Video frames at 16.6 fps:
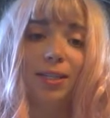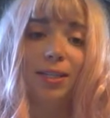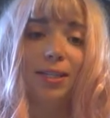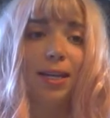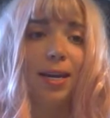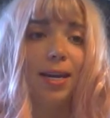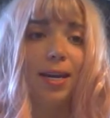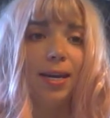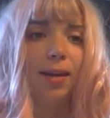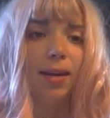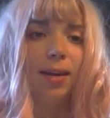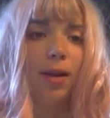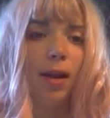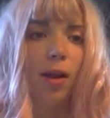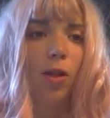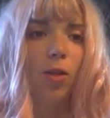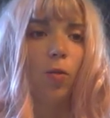see,
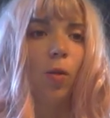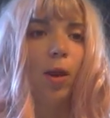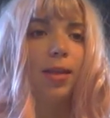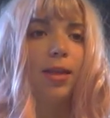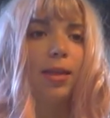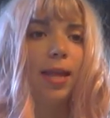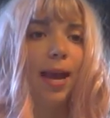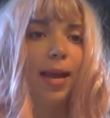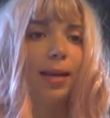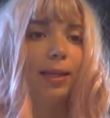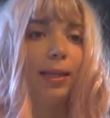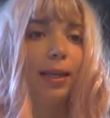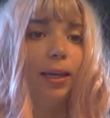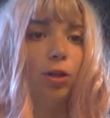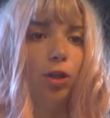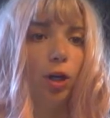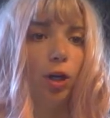the way that
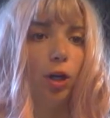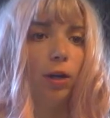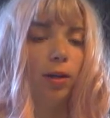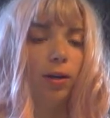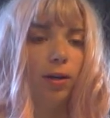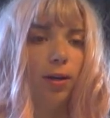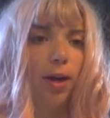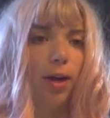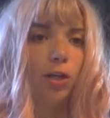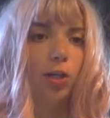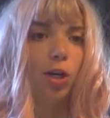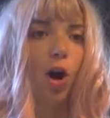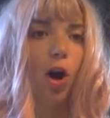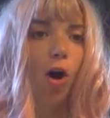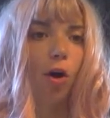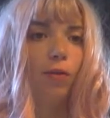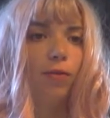glacier has
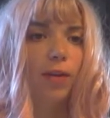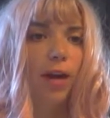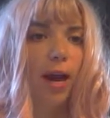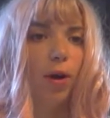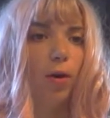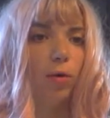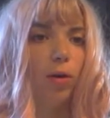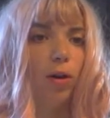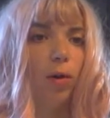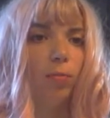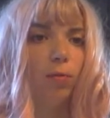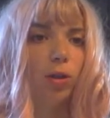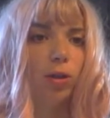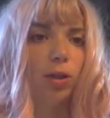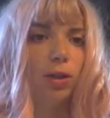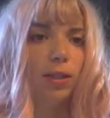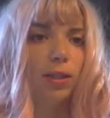carved out, it
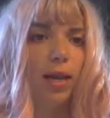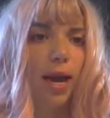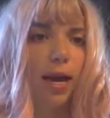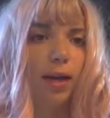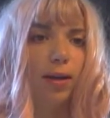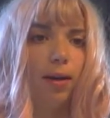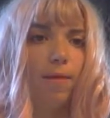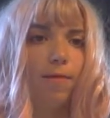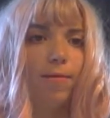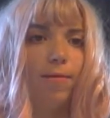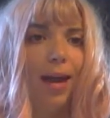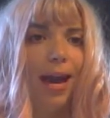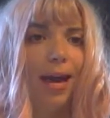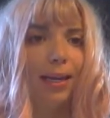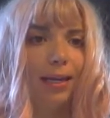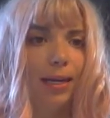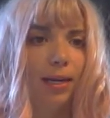almost looks like a
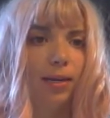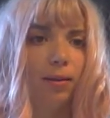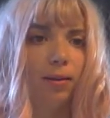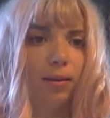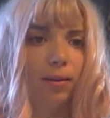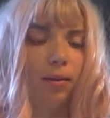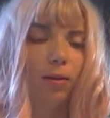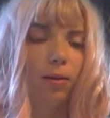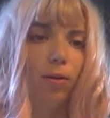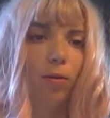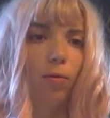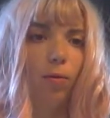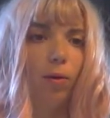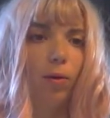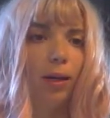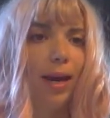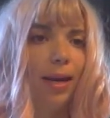valley
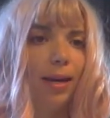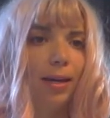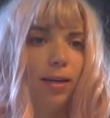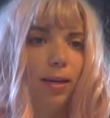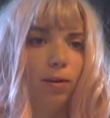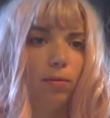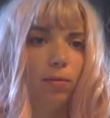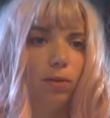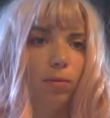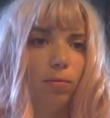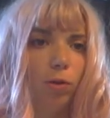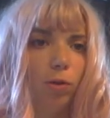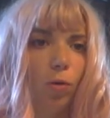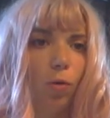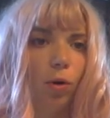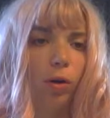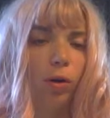or a canyon of some
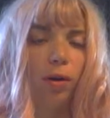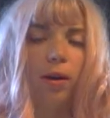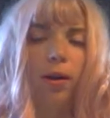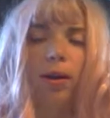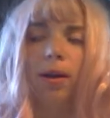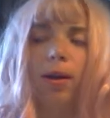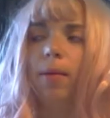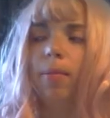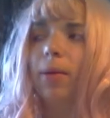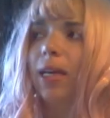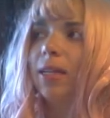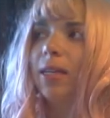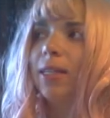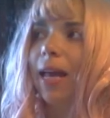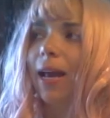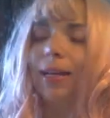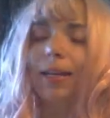sort, because
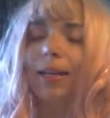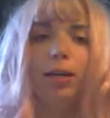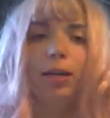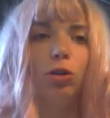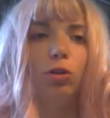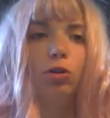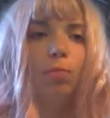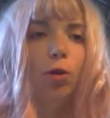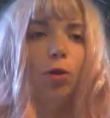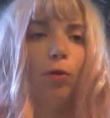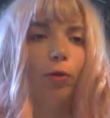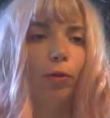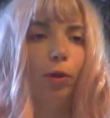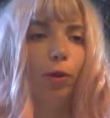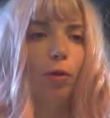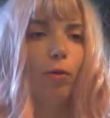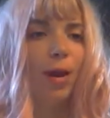that glacier's
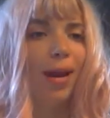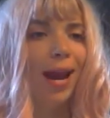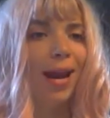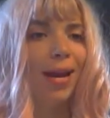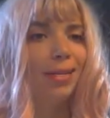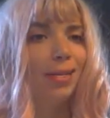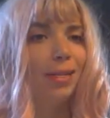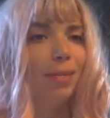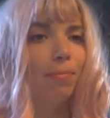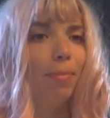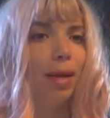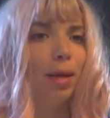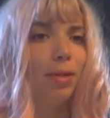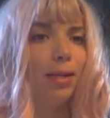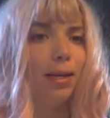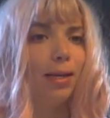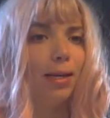moved through, and as it's
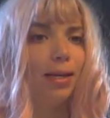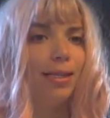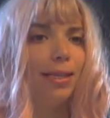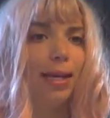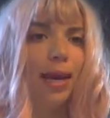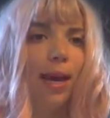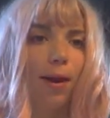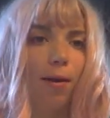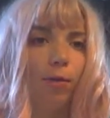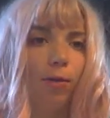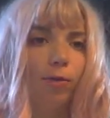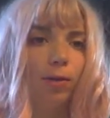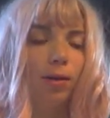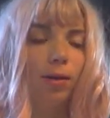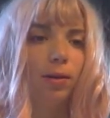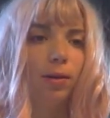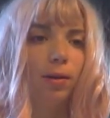melted, it's left